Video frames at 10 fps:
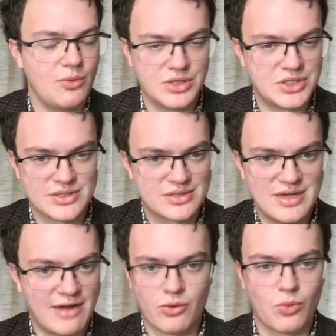which has
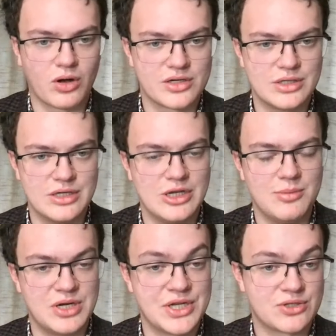never worked in
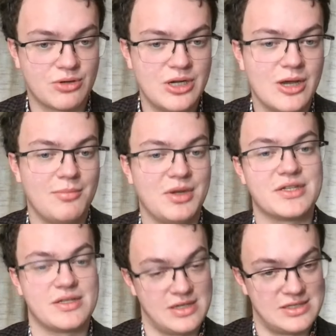human history
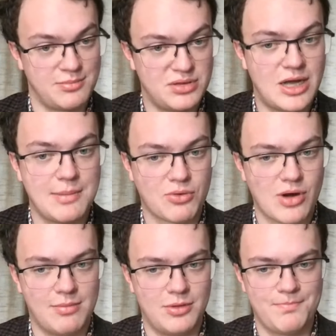because it's a supply
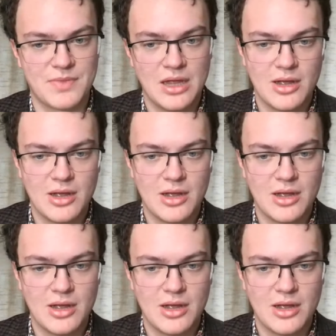problem.